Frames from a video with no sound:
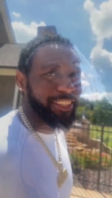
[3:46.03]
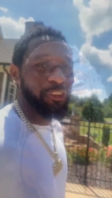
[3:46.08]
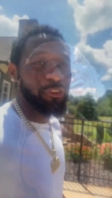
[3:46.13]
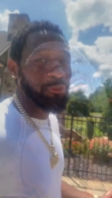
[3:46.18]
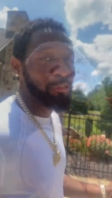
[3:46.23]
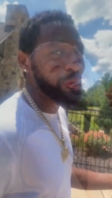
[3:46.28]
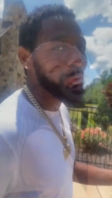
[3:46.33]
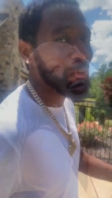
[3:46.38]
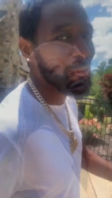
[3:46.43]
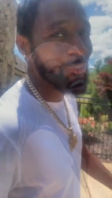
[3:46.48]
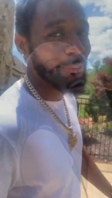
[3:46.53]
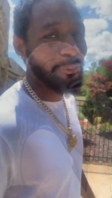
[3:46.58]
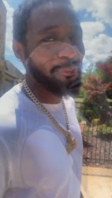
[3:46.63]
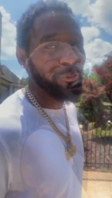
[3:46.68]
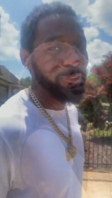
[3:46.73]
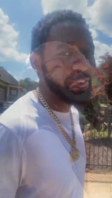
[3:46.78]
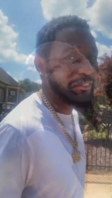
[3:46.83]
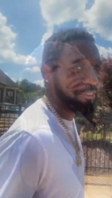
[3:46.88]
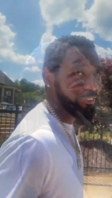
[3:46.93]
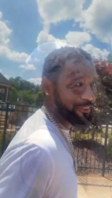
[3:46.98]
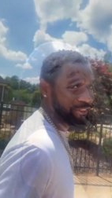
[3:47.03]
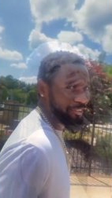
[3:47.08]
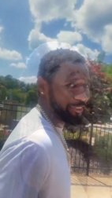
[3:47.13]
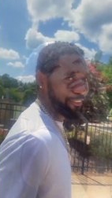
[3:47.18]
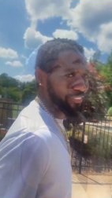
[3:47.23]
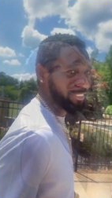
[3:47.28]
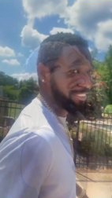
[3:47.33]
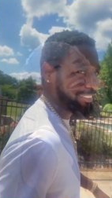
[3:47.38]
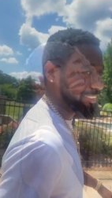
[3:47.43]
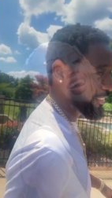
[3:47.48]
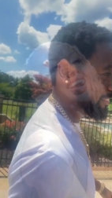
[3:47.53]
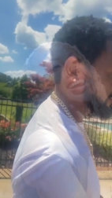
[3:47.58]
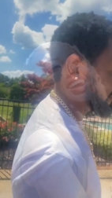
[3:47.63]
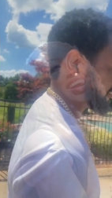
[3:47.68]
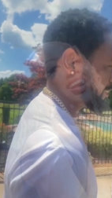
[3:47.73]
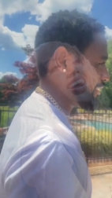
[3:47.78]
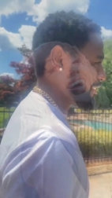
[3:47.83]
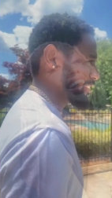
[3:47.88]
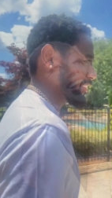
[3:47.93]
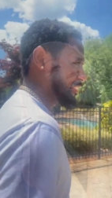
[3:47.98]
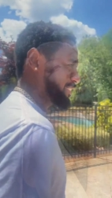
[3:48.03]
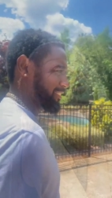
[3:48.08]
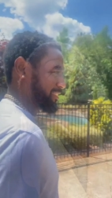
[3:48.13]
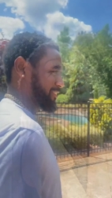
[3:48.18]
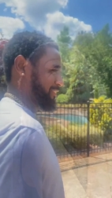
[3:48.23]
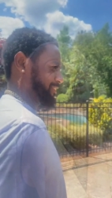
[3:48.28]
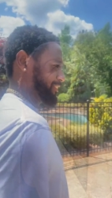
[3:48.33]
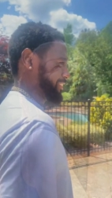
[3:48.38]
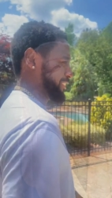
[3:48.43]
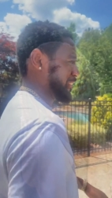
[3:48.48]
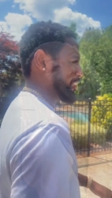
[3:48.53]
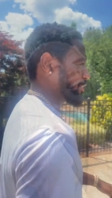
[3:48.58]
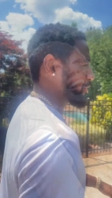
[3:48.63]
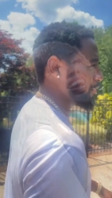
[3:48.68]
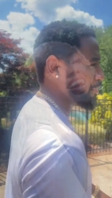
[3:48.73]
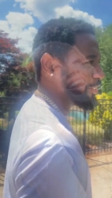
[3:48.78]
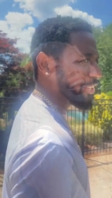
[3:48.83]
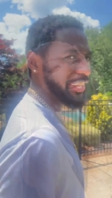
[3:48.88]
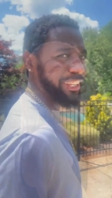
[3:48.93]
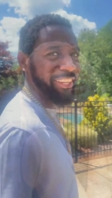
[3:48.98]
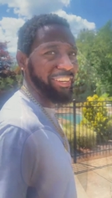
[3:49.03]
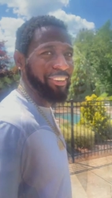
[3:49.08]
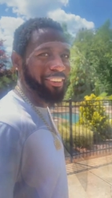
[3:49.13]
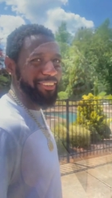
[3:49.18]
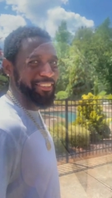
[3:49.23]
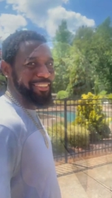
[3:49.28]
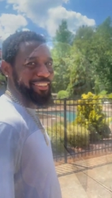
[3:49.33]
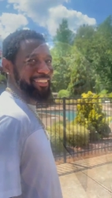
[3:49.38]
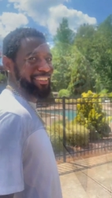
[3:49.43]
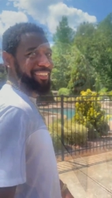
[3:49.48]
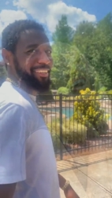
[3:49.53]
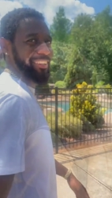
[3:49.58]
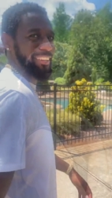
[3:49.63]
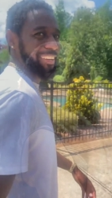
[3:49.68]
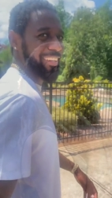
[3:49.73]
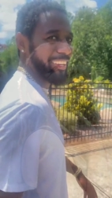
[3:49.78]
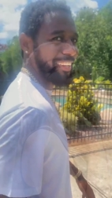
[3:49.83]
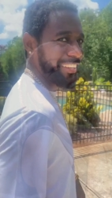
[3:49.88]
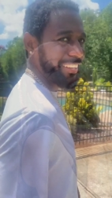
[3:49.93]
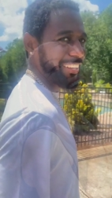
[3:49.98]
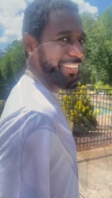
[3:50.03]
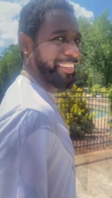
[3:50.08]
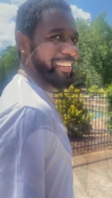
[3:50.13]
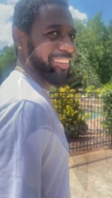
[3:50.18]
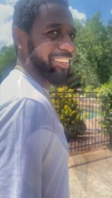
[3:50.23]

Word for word: You, when, you know what? Good. Oh, you, you, know? I know.